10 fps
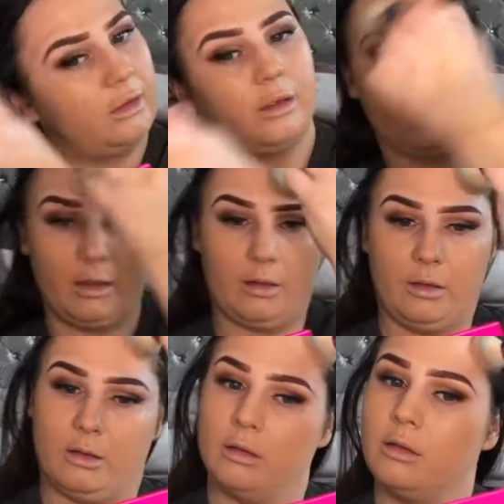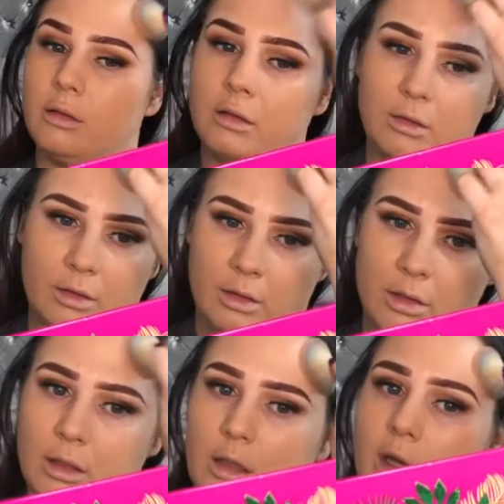Like,
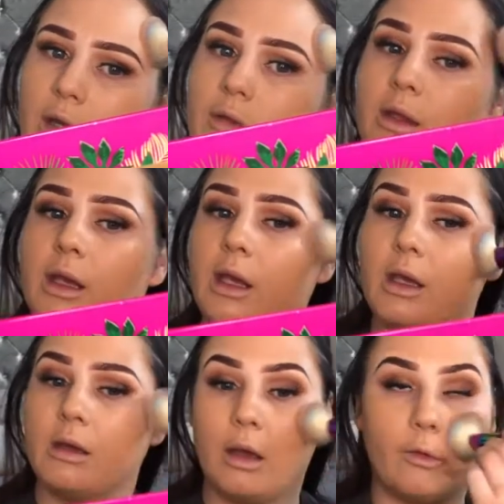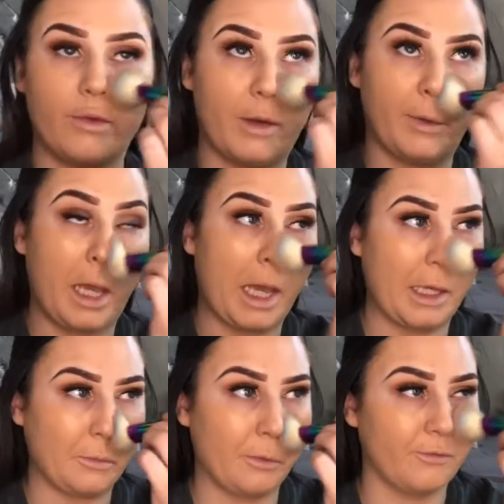I don't think I've ever
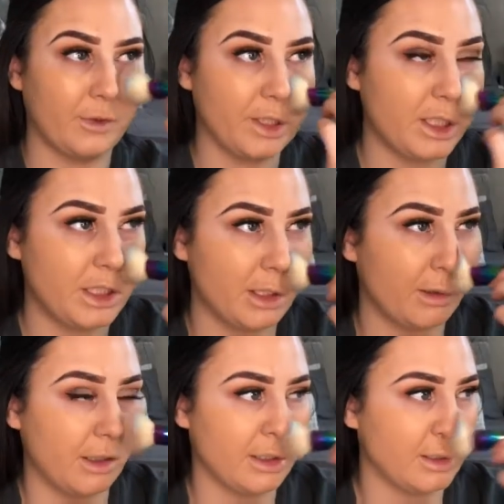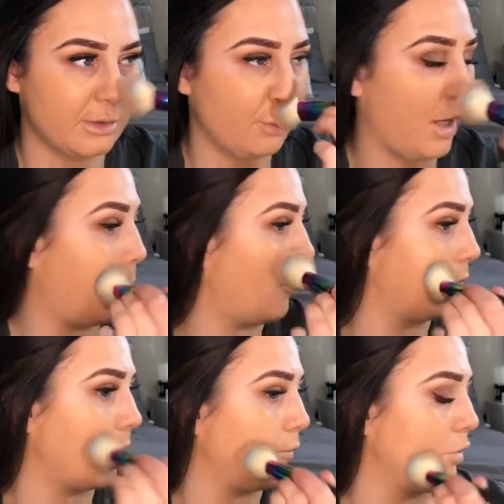had one foundation that I just wear
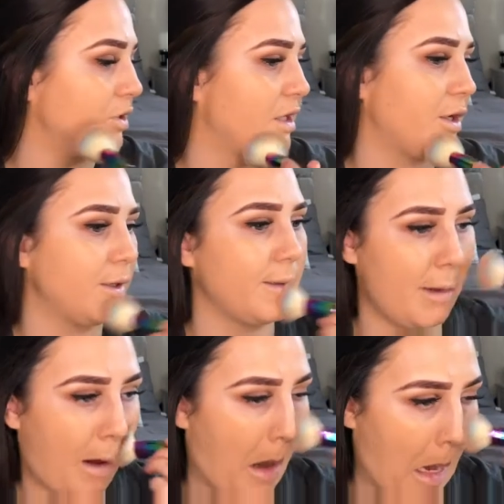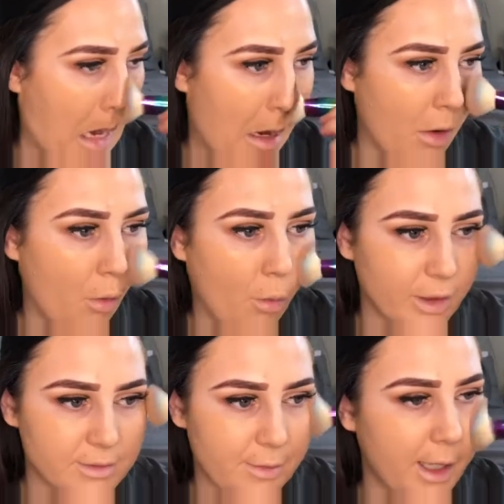that one tone. I
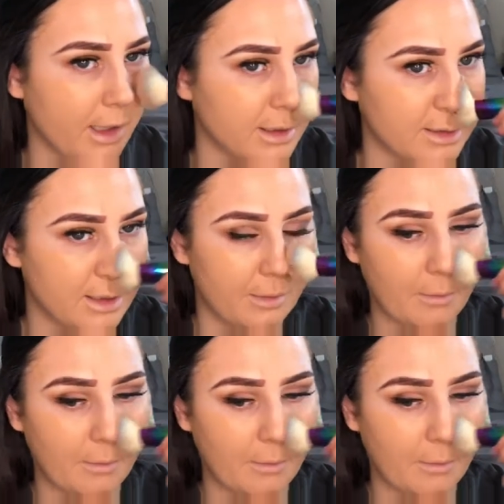always mix.